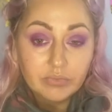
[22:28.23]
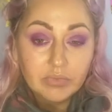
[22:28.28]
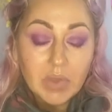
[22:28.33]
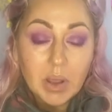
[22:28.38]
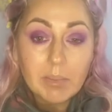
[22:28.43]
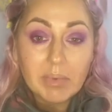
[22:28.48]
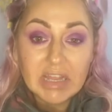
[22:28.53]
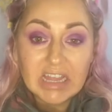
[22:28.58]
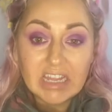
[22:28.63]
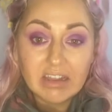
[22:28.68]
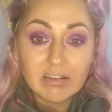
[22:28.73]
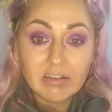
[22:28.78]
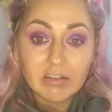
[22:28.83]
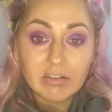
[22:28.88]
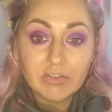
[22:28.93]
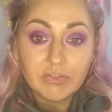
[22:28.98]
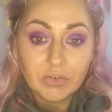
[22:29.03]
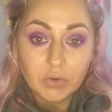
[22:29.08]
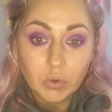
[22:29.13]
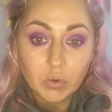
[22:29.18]
But this is
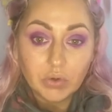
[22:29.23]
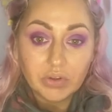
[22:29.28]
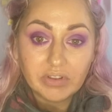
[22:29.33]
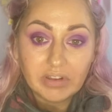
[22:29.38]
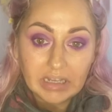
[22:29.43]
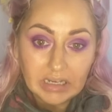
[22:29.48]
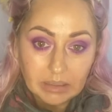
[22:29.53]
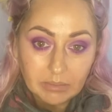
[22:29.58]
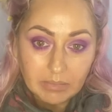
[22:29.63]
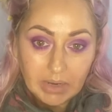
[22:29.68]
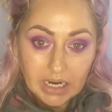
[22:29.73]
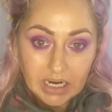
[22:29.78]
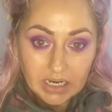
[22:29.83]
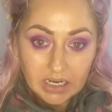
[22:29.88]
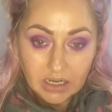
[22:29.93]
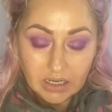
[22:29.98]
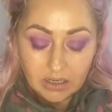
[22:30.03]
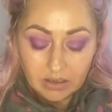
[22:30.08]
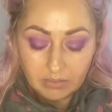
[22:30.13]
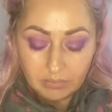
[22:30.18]
for setting
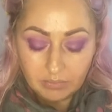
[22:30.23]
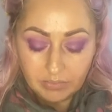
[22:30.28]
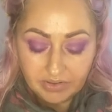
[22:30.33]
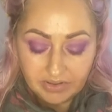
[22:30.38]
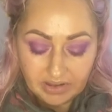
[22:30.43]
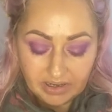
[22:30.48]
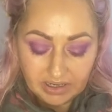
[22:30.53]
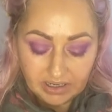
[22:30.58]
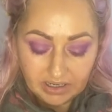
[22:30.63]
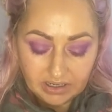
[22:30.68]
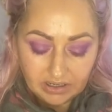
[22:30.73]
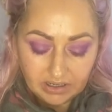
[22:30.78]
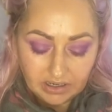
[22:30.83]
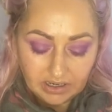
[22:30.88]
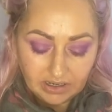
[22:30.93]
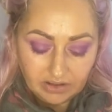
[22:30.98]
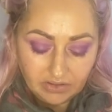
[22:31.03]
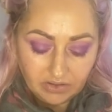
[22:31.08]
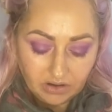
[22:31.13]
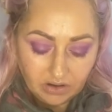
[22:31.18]
makeup, setting
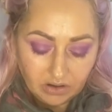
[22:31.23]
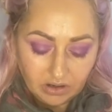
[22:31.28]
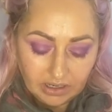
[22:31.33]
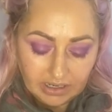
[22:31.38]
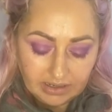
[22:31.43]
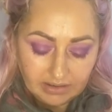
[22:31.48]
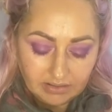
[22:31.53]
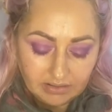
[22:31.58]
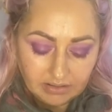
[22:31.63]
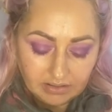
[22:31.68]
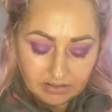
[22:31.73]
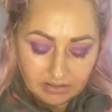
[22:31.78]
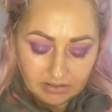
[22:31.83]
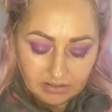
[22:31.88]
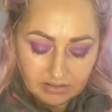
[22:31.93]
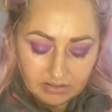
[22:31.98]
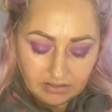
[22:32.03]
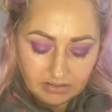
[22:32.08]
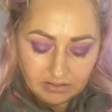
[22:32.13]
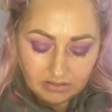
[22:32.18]
underneath your eyes.
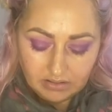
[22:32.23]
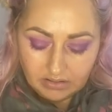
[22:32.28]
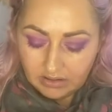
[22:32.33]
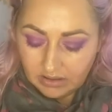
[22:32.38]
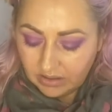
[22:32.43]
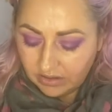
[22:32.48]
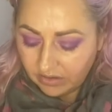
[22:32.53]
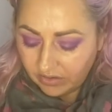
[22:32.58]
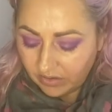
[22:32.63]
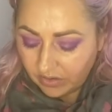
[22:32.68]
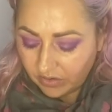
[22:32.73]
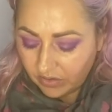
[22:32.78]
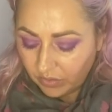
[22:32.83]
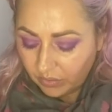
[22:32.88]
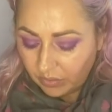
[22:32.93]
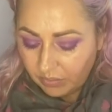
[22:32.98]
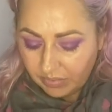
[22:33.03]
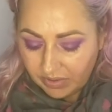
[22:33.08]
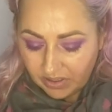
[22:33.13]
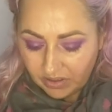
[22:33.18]
So I thought
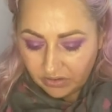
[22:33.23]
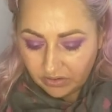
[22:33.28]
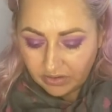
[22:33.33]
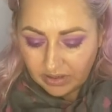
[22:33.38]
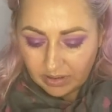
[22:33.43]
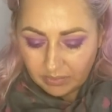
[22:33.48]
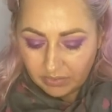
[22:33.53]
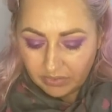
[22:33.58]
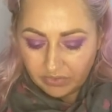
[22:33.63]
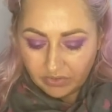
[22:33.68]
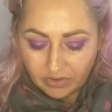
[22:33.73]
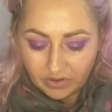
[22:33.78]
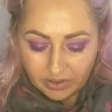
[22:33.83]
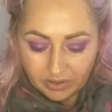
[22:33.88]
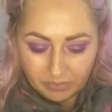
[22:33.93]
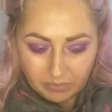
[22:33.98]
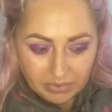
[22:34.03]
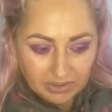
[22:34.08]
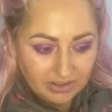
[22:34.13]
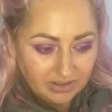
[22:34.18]
we'd better do that before I
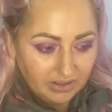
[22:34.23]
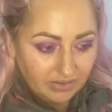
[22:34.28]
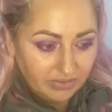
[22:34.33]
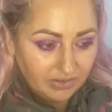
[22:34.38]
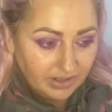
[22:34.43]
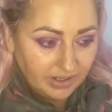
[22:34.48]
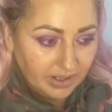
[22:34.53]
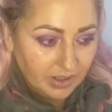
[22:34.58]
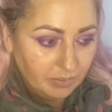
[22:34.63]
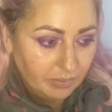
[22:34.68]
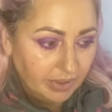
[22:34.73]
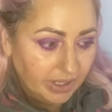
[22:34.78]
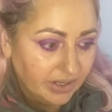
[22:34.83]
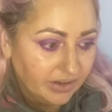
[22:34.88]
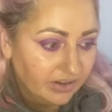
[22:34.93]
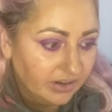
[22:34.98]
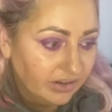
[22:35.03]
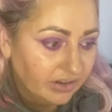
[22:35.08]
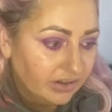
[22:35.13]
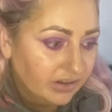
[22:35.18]
completely forget about
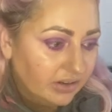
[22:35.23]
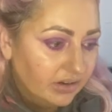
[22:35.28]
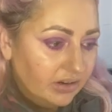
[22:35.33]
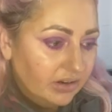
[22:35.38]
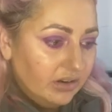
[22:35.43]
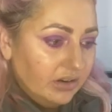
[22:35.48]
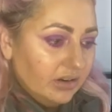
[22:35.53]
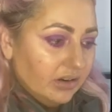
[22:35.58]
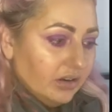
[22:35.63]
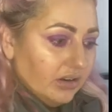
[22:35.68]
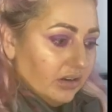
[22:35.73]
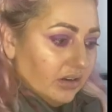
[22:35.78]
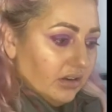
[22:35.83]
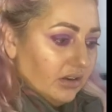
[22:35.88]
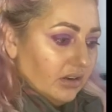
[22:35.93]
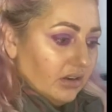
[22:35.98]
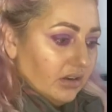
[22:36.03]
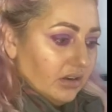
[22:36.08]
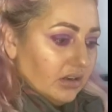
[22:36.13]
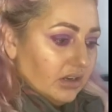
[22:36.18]
it.
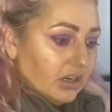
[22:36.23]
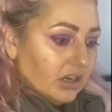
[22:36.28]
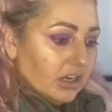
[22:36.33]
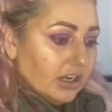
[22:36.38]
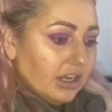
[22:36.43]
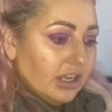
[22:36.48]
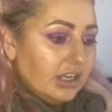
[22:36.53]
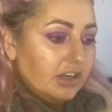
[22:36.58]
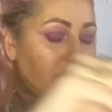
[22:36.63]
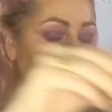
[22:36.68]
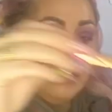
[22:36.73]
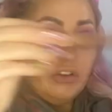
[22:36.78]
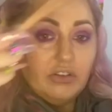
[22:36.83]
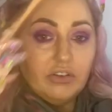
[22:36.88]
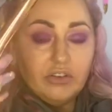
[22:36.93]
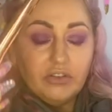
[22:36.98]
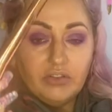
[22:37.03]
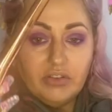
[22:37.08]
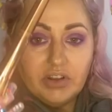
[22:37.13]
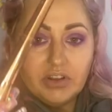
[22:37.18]
I like to use
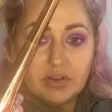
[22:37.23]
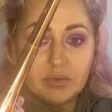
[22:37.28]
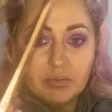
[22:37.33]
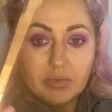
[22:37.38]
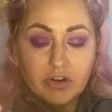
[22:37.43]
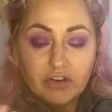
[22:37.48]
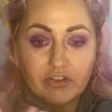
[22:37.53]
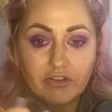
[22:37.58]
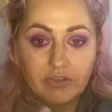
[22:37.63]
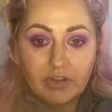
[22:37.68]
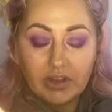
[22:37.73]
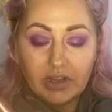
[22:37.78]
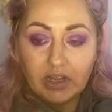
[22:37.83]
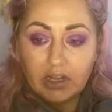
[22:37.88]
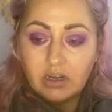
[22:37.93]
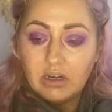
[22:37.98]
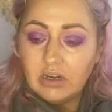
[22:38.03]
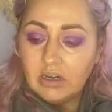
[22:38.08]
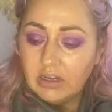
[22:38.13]
this brush for that.